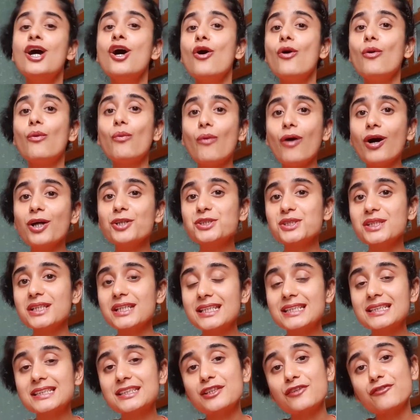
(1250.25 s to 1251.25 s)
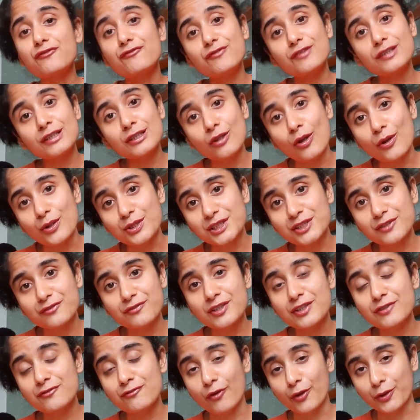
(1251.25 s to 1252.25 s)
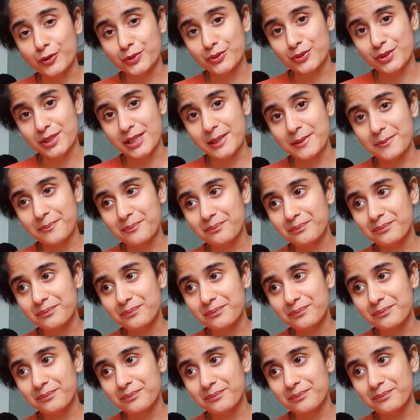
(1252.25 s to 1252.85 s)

What is the philosophy for today?